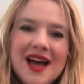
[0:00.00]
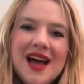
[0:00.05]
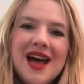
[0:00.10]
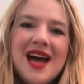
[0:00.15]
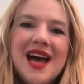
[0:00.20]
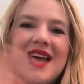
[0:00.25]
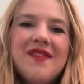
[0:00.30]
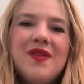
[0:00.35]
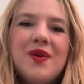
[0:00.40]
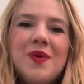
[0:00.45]

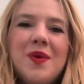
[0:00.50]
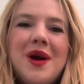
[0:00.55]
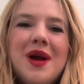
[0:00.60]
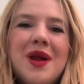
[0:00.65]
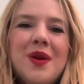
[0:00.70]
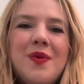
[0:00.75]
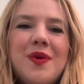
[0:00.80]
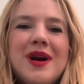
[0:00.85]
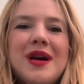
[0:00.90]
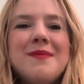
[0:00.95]
Hi
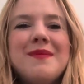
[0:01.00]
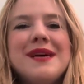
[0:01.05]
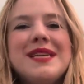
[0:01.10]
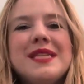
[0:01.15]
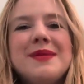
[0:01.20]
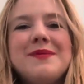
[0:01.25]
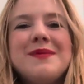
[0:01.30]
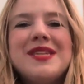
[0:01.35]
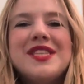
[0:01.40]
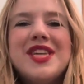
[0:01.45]
everyone, welcome back
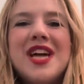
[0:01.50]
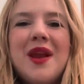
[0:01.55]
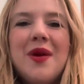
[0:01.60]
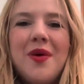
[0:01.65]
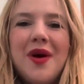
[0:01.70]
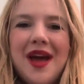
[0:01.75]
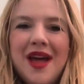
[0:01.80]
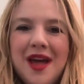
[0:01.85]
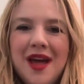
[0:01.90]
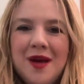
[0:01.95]
to my
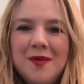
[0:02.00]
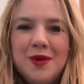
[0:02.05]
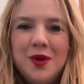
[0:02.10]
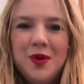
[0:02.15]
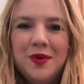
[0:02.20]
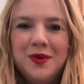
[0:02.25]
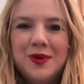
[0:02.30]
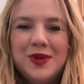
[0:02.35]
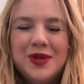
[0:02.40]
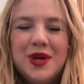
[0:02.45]
channel. I hope you're
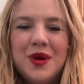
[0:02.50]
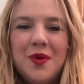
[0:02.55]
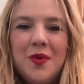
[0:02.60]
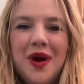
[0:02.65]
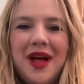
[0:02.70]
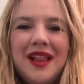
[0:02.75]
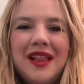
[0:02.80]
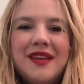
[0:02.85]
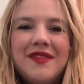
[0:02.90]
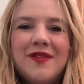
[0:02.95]
all doing
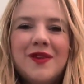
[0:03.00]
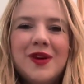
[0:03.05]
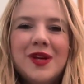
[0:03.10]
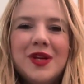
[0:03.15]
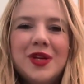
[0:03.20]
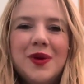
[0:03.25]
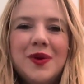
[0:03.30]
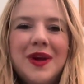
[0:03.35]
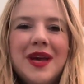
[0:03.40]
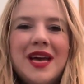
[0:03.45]
well. If you're
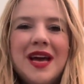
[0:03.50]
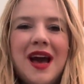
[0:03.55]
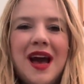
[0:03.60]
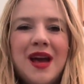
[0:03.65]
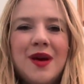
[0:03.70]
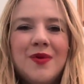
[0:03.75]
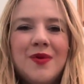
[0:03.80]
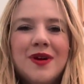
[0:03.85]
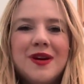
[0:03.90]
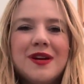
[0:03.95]
new here,
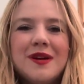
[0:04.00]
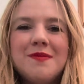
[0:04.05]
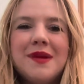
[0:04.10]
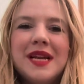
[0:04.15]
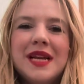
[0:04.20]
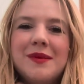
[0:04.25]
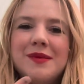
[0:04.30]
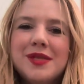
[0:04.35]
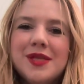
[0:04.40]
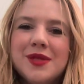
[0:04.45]
hi, welcome. My
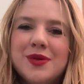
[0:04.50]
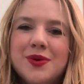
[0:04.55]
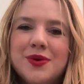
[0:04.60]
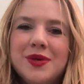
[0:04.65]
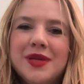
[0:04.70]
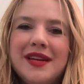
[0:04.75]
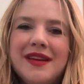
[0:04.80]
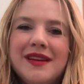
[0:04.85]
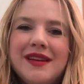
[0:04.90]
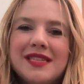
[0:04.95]
name is
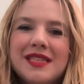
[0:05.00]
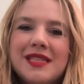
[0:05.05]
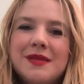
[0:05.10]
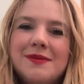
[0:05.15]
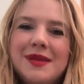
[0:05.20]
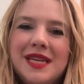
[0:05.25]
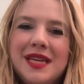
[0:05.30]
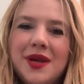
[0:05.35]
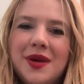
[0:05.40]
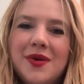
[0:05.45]
Courtney, nice to
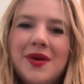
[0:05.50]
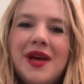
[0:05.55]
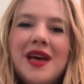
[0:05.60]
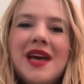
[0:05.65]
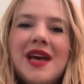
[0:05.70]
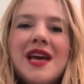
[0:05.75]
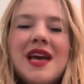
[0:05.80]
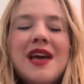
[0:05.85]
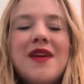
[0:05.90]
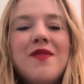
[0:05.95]
meet you.
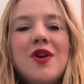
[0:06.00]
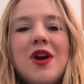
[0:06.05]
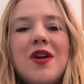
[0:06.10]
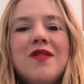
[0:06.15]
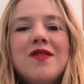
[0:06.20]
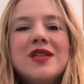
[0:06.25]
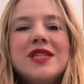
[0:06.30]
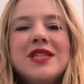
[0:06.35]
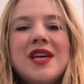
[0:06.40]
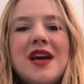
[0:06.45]
If you're a
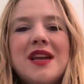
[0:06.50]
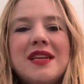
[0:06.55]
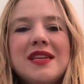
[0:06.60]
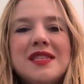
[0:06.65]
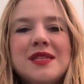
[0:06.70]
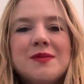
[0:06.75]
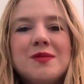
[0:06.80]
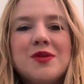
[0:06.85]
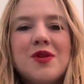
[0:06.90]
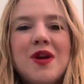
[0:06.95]
returning
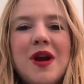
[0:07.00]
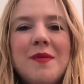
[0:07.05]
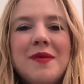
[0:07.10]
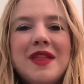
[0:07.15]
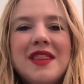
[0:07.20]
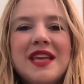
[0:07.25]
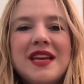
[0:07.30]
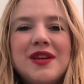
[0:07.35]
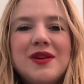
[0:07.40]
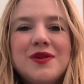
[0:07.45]
subscriber,
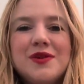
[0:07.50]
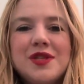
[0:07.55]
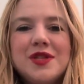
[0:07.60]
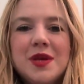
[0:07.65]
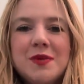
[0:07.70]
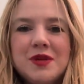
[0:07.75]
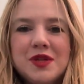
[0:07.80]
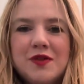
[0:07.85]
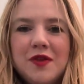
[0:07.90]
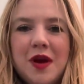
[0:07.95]
thank you so
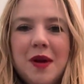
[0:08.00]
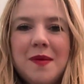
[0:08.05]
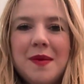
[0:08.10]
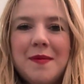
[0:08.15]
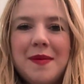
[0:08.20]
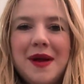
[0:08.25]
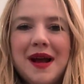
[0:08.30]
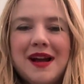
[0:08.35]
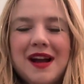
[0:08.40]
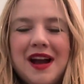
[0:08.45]
much for coming
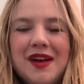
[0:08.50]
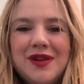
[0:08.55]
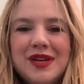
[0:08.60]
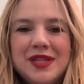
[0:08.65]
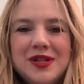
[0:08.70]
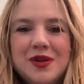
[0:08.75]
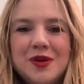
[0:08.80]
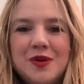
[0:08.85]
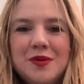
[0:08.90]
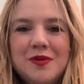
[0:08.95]
back. I really
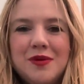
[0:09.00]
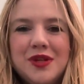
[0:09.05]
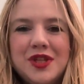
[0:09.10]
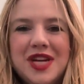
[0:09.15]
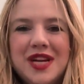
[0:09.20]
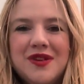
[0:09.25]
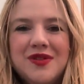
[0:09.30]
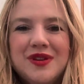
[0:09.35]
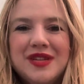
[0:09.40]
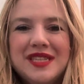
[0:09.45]
do
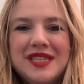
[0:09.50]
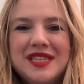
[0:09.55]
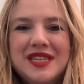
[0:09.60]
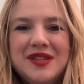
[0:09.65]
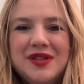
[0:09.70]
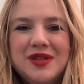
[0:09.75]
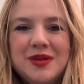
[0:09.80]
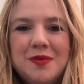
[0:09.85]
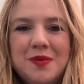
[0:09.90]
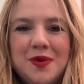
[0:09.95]
appreciate your
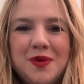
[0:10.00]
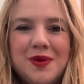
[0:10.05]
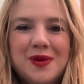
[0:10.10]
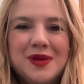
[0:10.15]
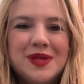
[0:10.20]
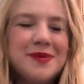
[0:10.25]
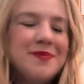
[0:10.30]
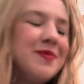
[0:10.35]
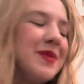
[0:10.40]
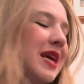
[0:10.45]
continued support.